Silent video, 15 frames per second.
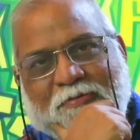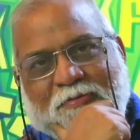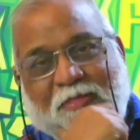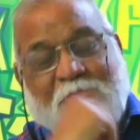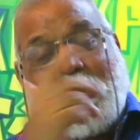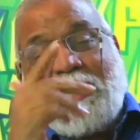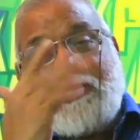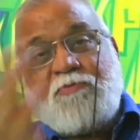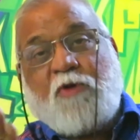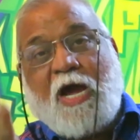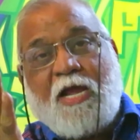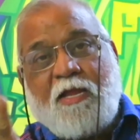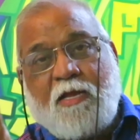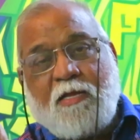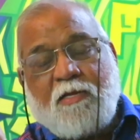And that is
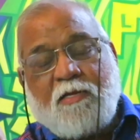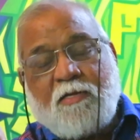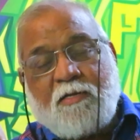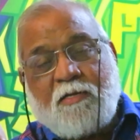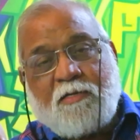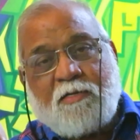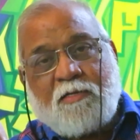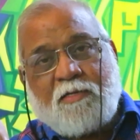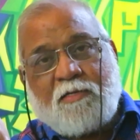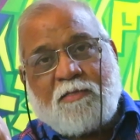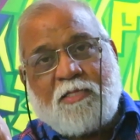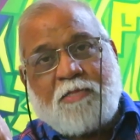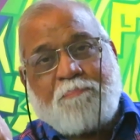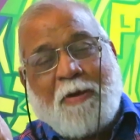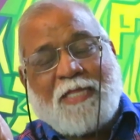why
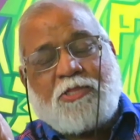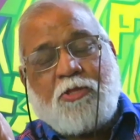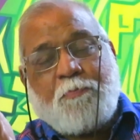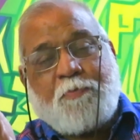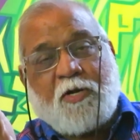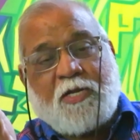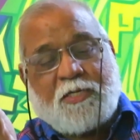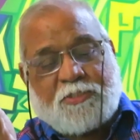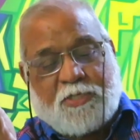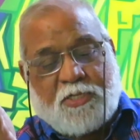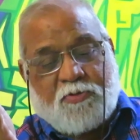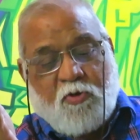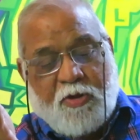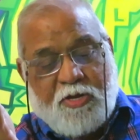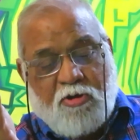this massive protest
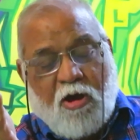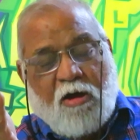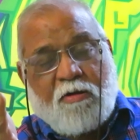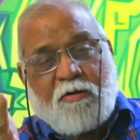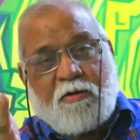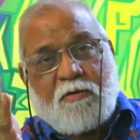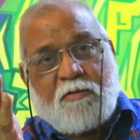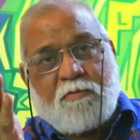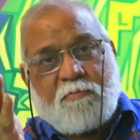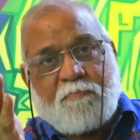is going on.